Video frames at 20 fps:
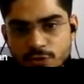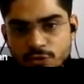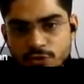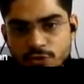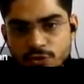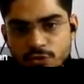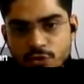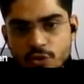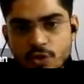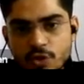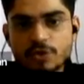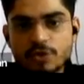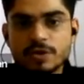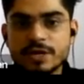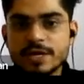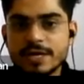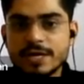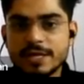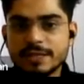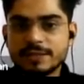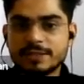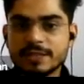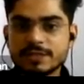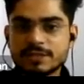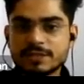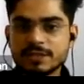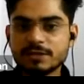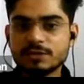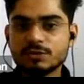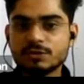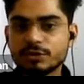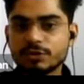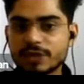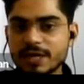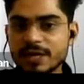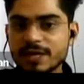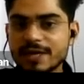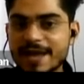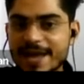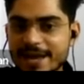So this is
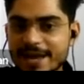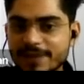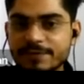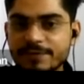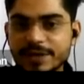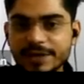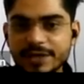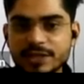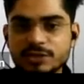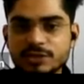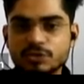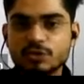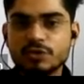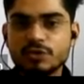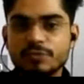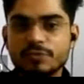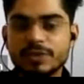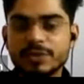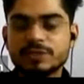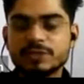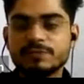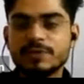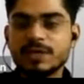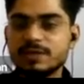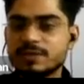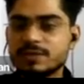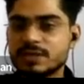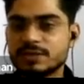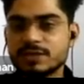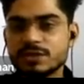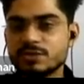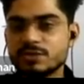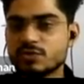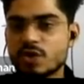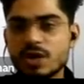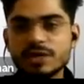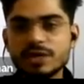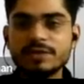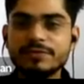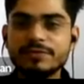looking like Wheatstone Bridge, but this is
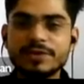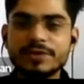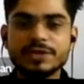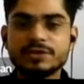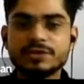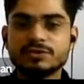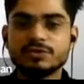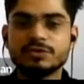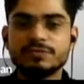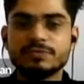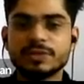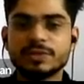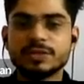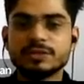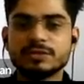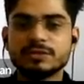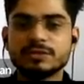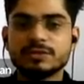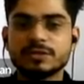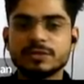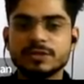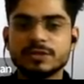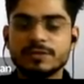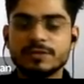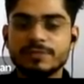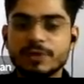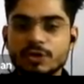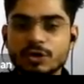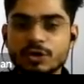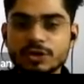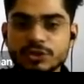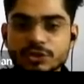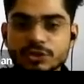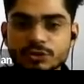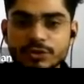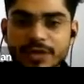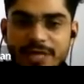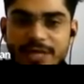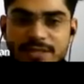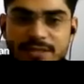not the Wheatstone Bridge, because
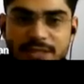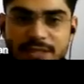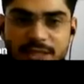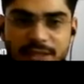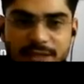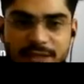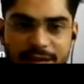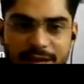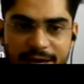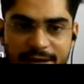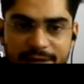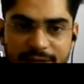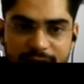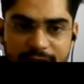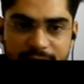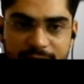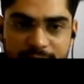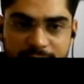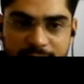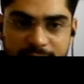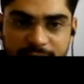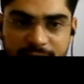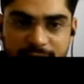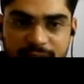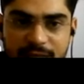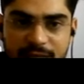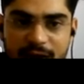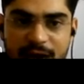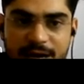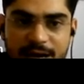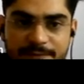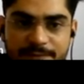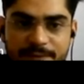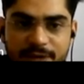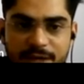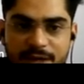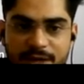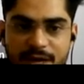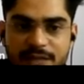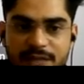you can see that this R1
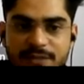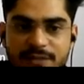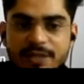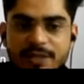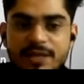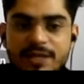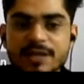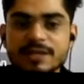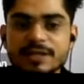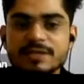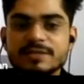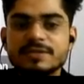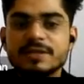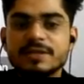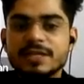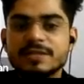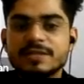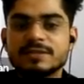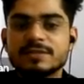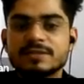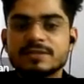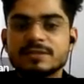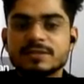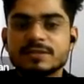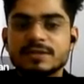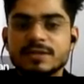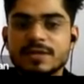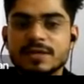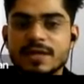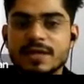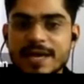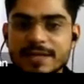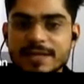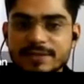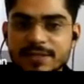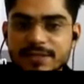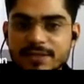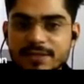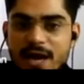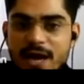and R3 are in series, and
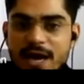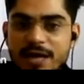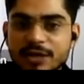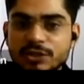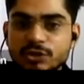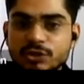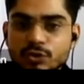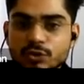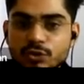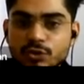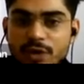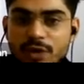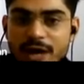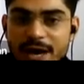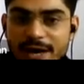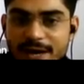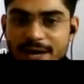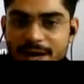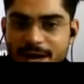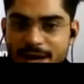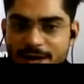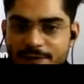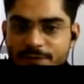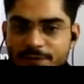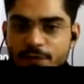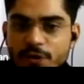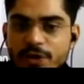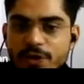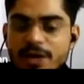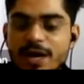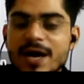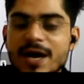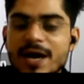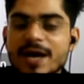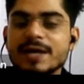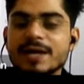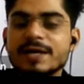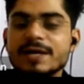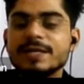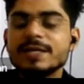this R2 or R4
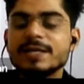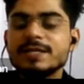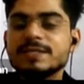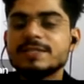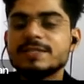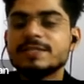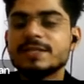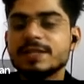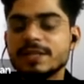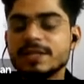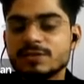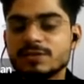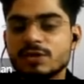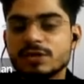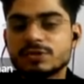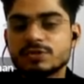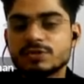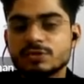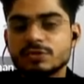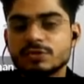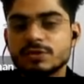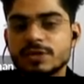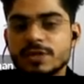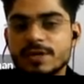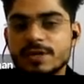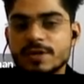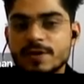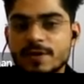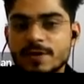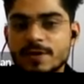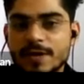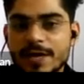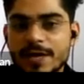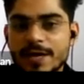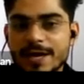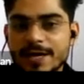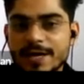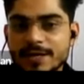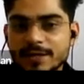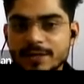are in series also,
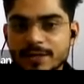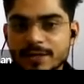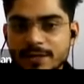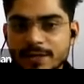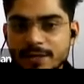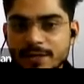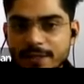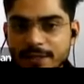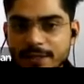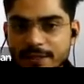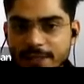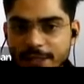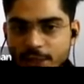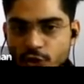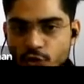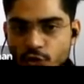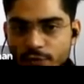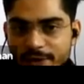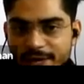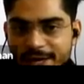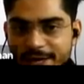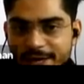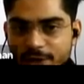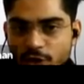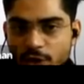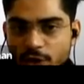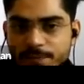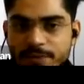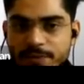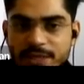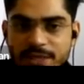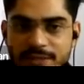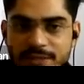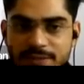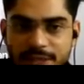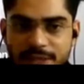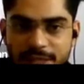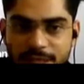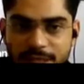and equivalent of this,